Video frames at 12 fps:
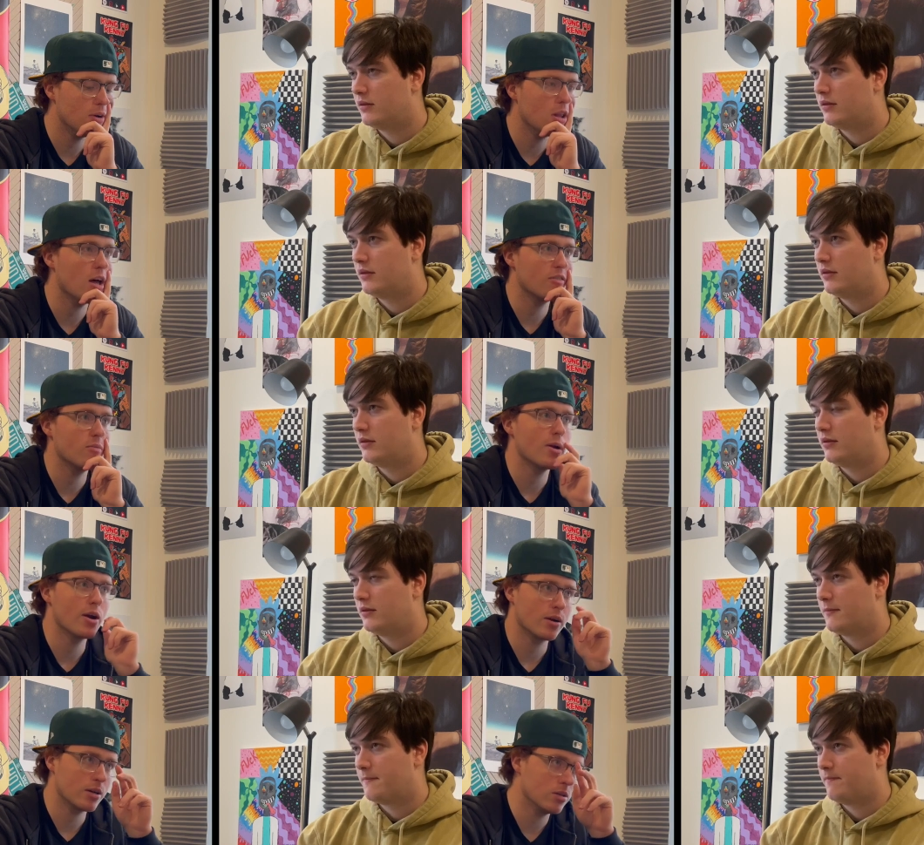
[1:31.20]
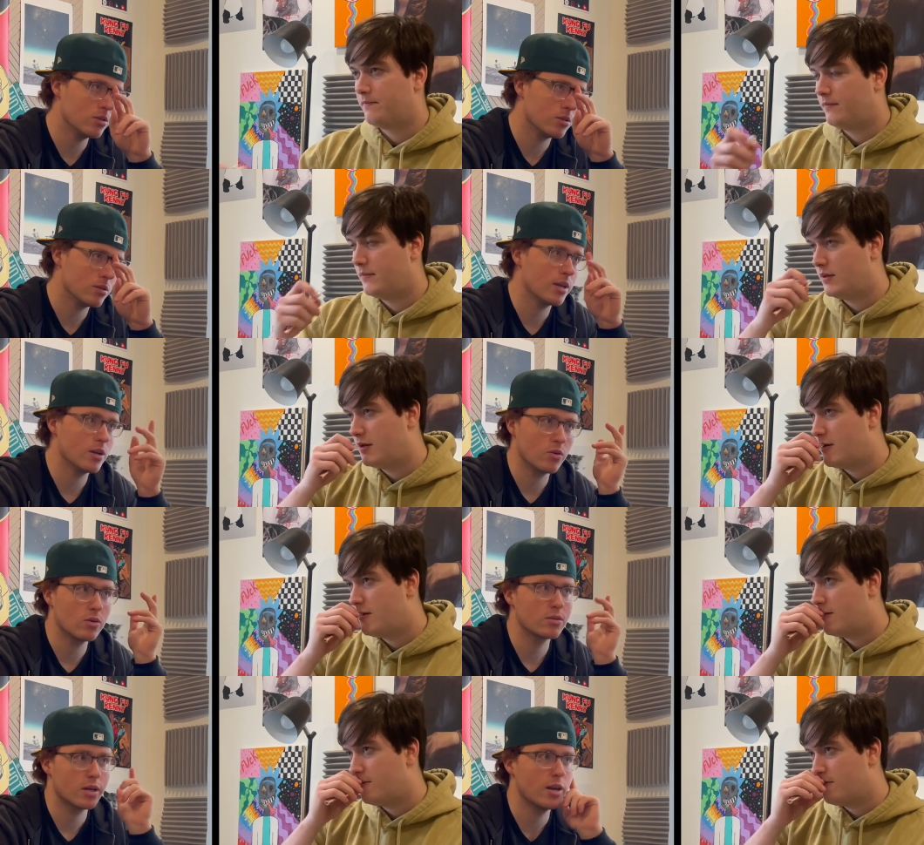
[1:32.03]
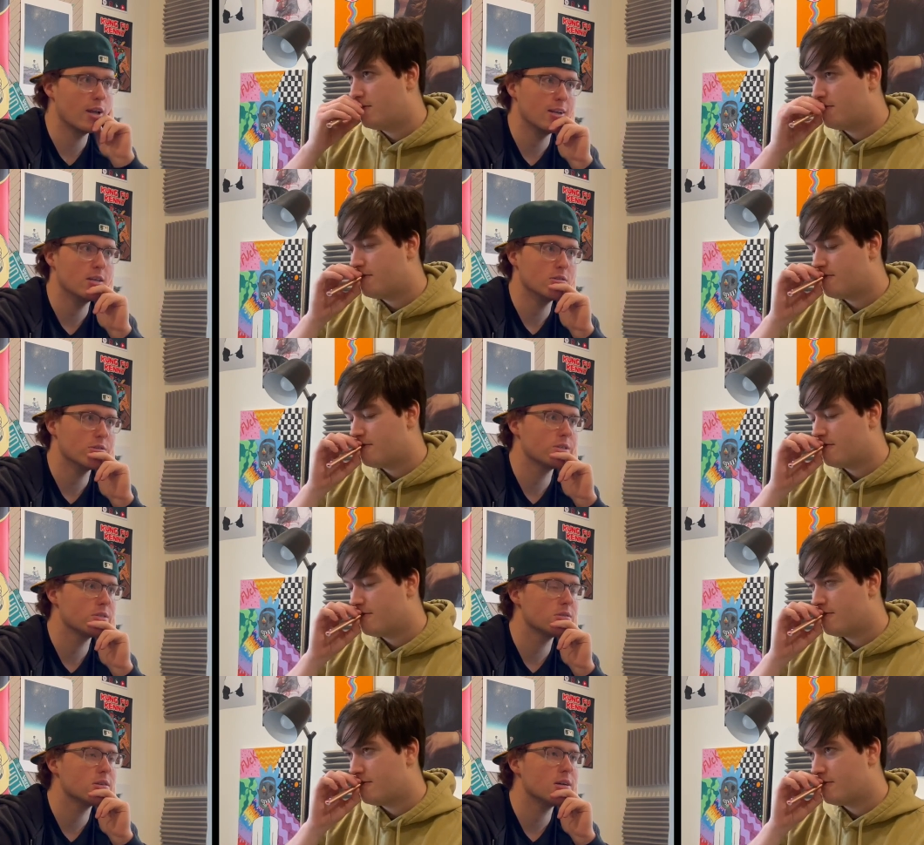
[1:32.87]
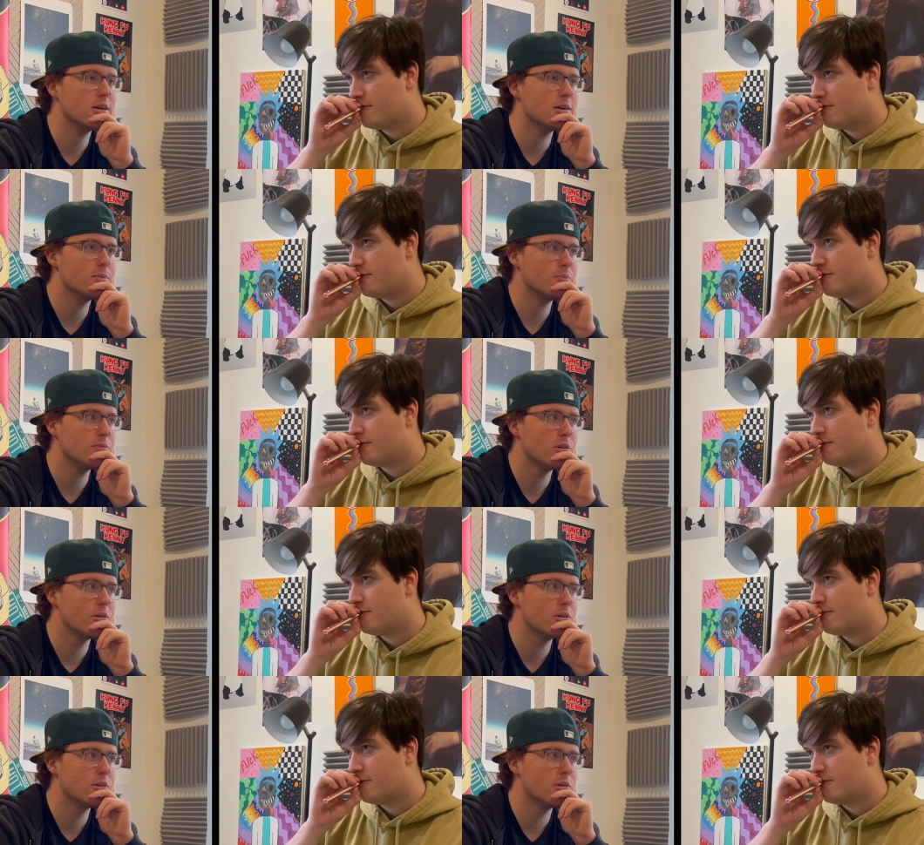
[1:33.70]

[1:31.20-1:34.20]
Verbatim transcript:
Speaker 1: a lot of Americans and Canadians um,